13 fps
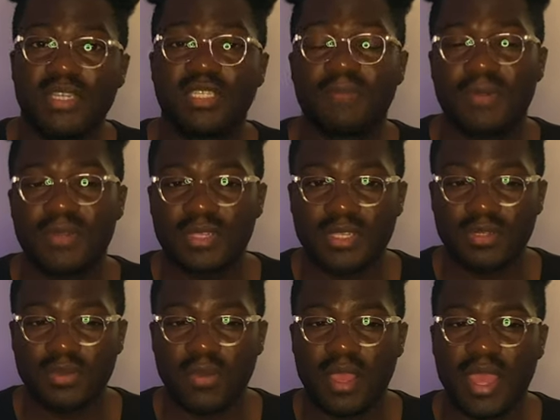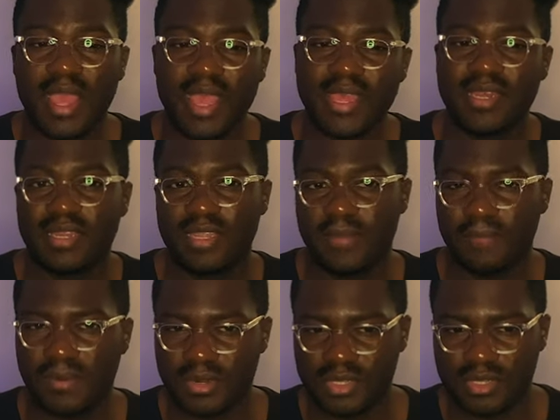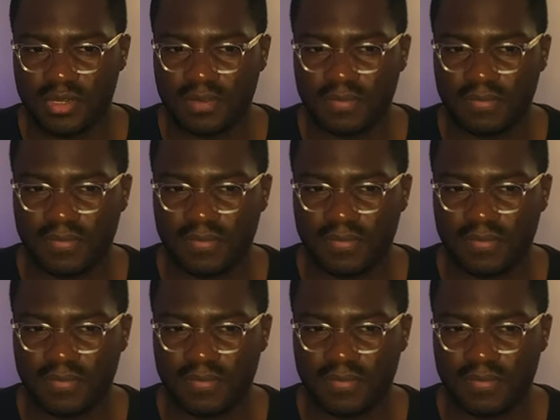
is personal and impersonal,